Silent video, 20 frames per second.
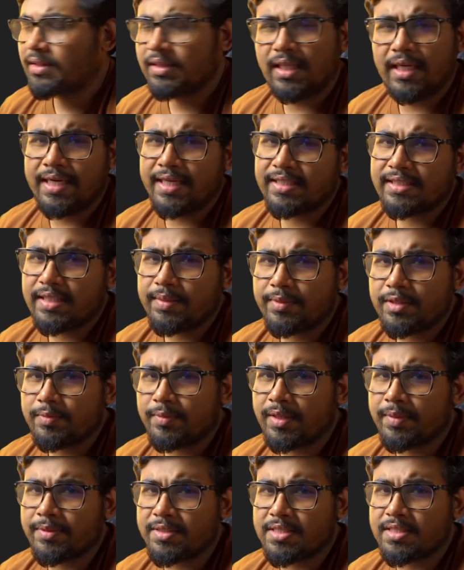The next step is
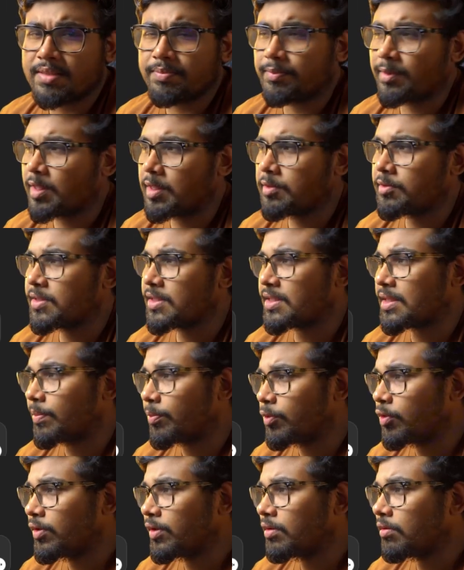pretty much simple. You just
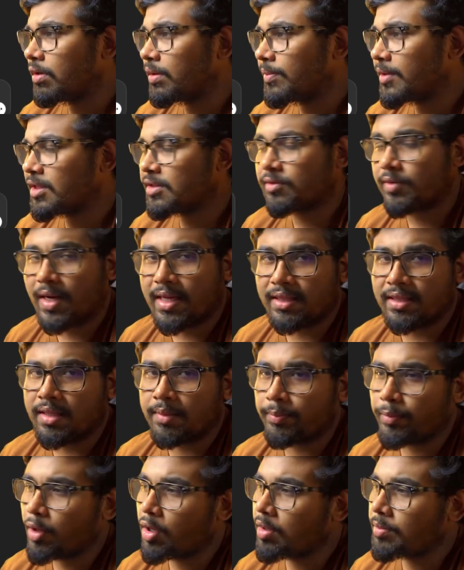upload your image, write the
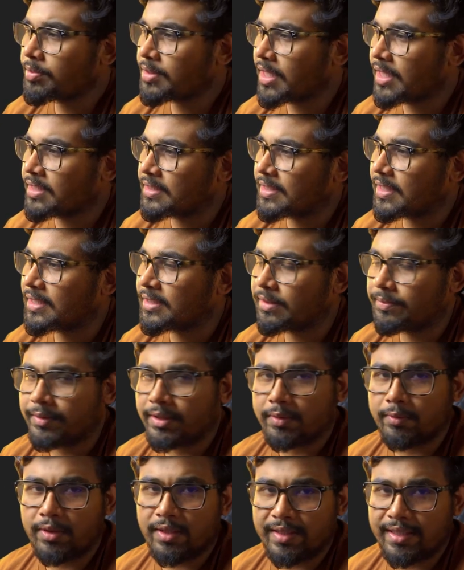prompt, and
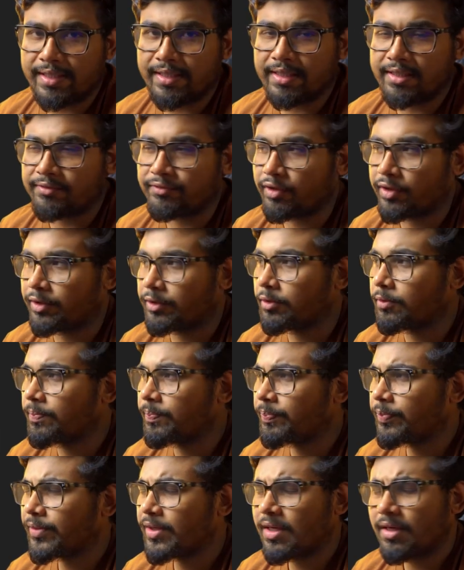ChatGPT will render it for you.
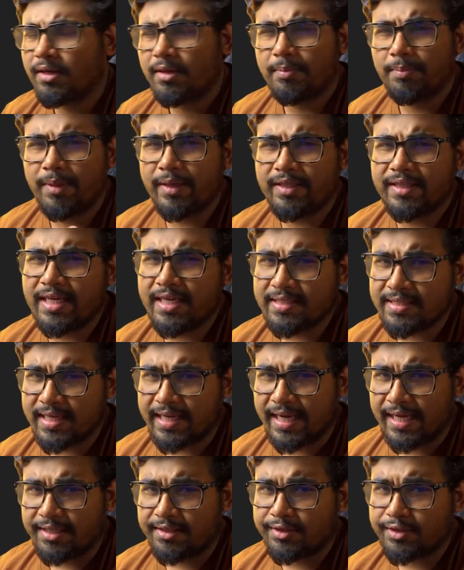But there's a
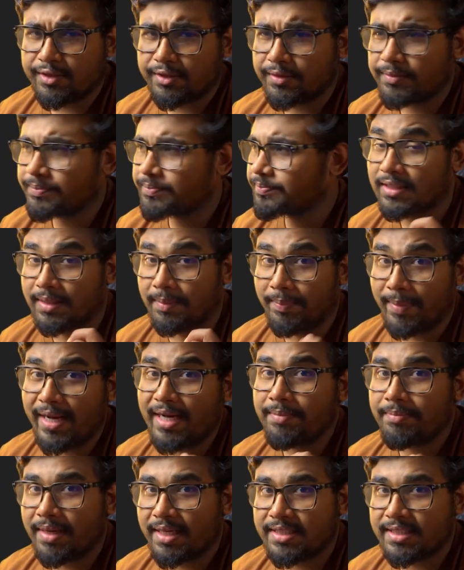catch. The
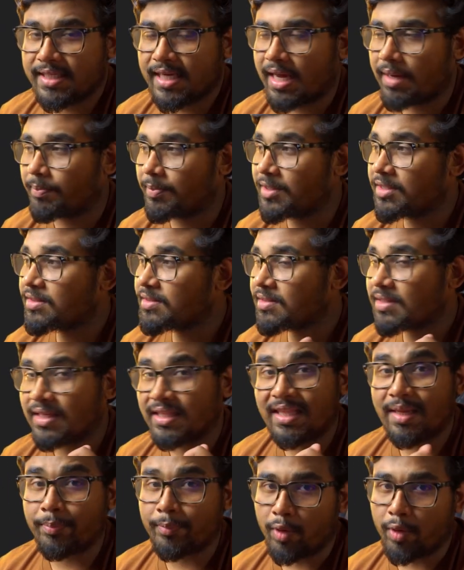main magic happens in the